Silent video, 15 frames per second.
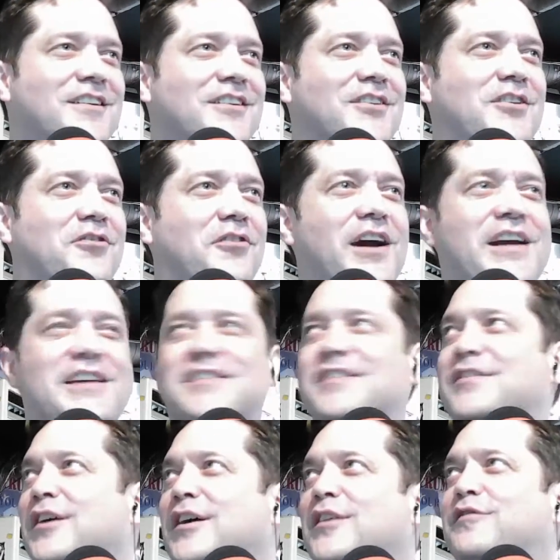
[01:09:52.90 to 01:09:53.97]

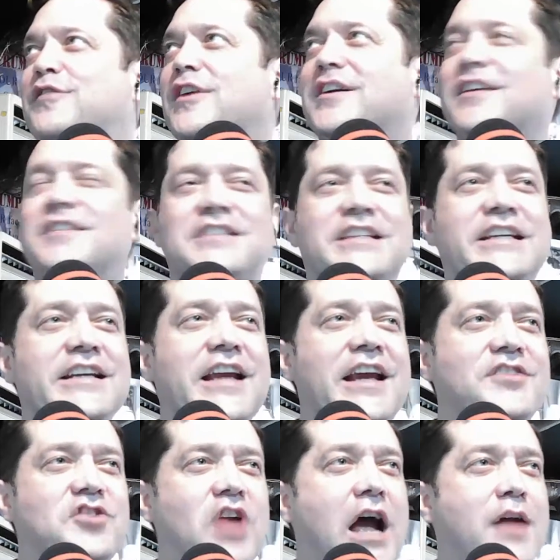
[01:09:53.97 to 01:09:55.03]
Christ. Fucking
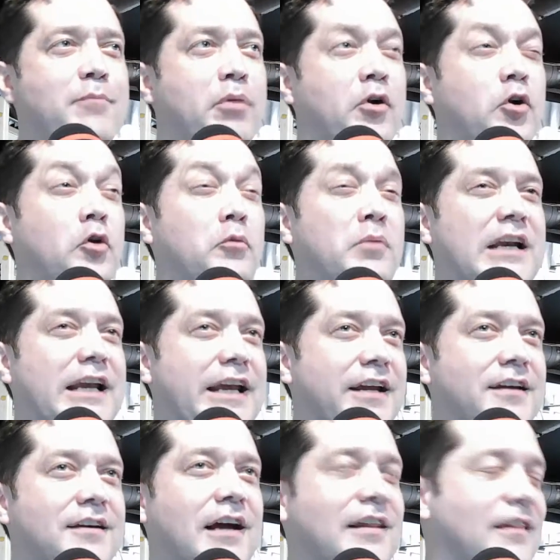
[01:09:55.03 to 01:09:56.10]
teenage
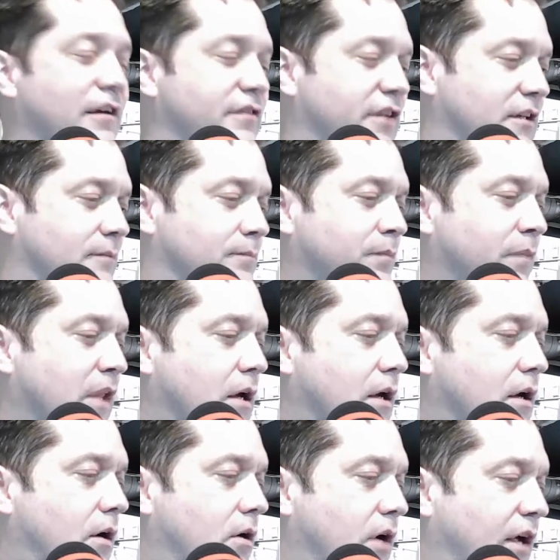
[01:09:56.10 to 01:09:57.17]
hyperbole. I love it.
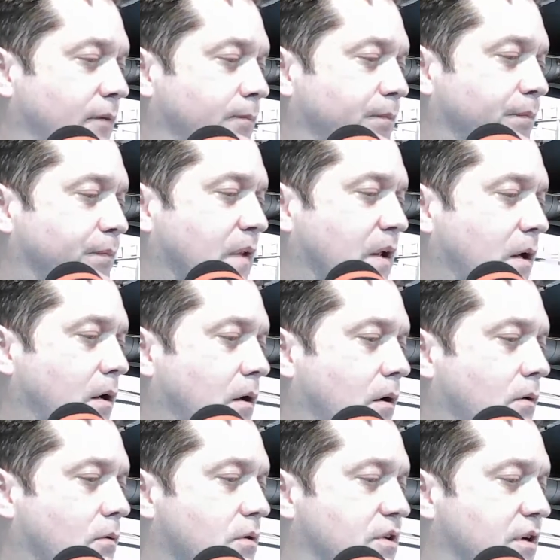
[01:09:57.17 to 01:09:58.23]
Okay.
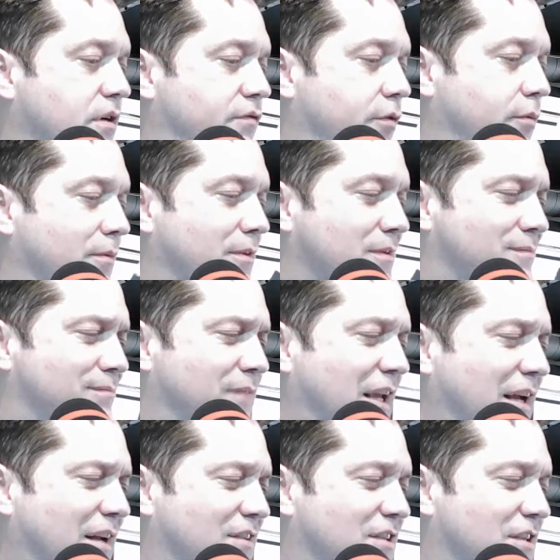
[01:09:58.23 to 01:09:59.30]
What's good for the most?
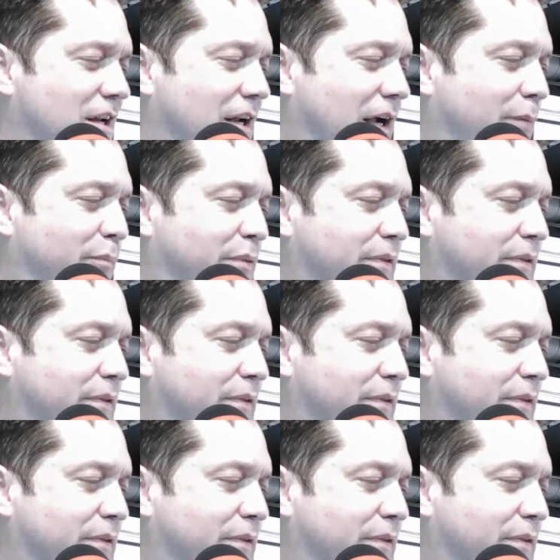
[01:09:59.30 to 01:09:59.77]
Yeah, shut up.